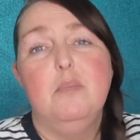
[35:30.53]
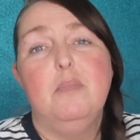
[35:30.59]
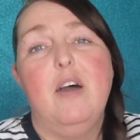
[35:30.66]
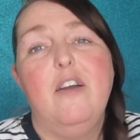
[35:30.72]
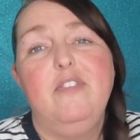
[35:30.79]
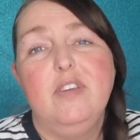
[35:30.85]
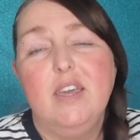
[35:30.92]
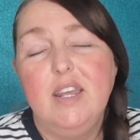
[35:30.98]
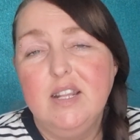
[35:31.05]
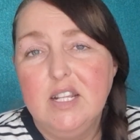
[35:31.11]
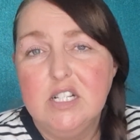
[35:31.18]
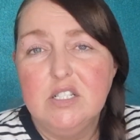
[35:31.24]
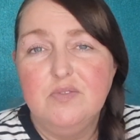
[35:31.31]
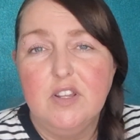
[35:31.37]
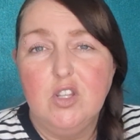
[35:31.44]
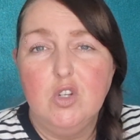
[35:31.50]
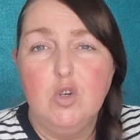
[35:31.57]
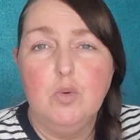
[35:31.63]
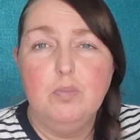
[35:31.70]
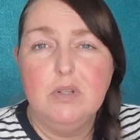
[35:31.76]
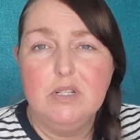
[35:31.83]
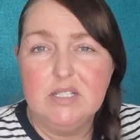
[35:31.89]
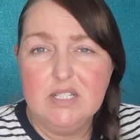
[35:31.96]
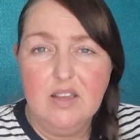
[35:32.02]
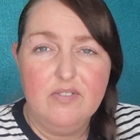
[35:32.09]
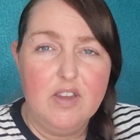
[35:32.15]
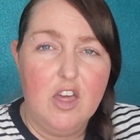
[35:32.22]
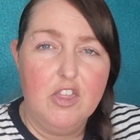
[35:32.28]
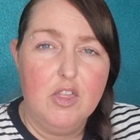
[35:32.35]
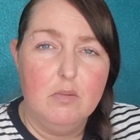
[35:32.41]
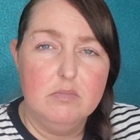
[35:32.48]
But if you liked this video, please give
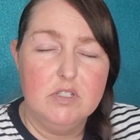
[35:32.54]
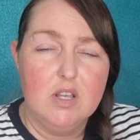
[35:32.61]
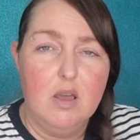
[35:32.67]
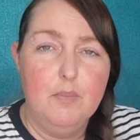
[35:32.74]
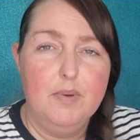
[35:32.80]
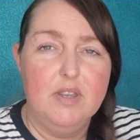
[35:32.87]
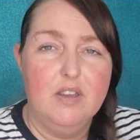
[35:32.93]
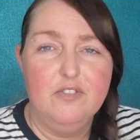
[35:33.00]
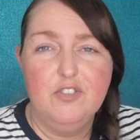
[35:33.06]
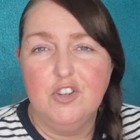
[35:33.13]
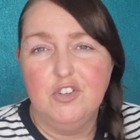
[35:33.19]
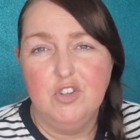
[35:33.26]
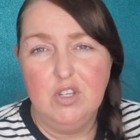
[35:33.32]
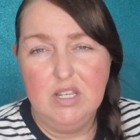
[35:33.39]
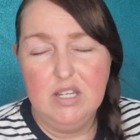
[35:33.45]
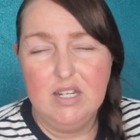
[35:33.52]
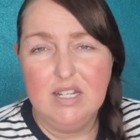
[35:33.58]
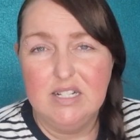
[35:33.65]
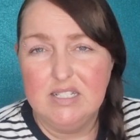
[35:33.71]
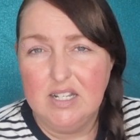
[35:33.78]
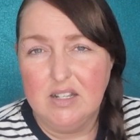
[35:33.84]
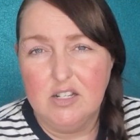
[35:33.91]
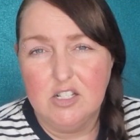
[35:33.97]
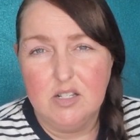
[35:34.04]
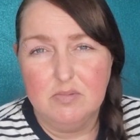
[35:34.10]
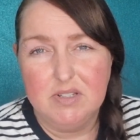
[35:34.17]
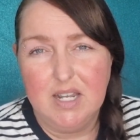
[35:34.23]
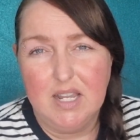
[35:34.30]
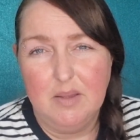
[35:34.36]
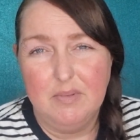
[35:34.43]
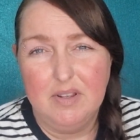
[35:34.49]
it a thumbs up. And if you're new here, consider
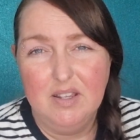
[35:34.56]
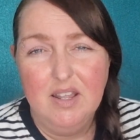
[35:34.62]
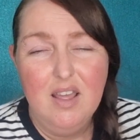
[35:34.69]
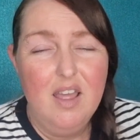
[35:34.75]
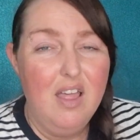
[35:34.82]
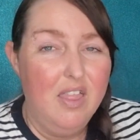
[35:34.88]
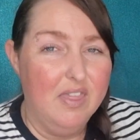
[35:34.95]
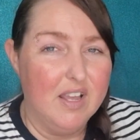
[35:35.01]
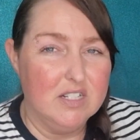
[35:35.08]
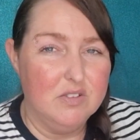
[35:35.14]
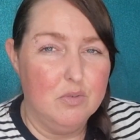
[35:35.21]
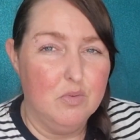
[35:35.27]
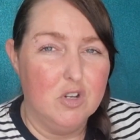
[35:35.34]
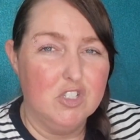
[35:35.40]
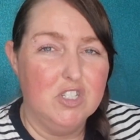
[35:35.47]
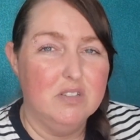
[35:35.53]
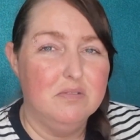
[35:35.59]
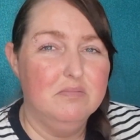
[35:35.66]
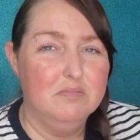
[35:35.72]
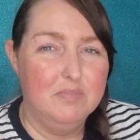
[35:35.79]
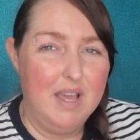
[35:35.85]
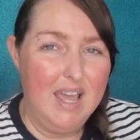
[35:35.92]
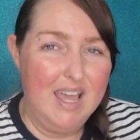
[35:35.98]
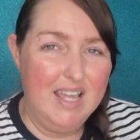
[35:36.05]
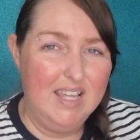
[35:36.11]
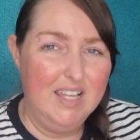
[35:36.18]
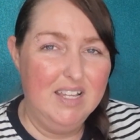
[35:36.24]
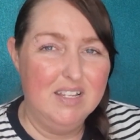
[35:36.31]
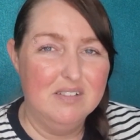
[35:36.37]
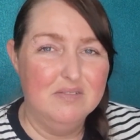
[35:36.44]
subscribing. Thanks for watching. Bye!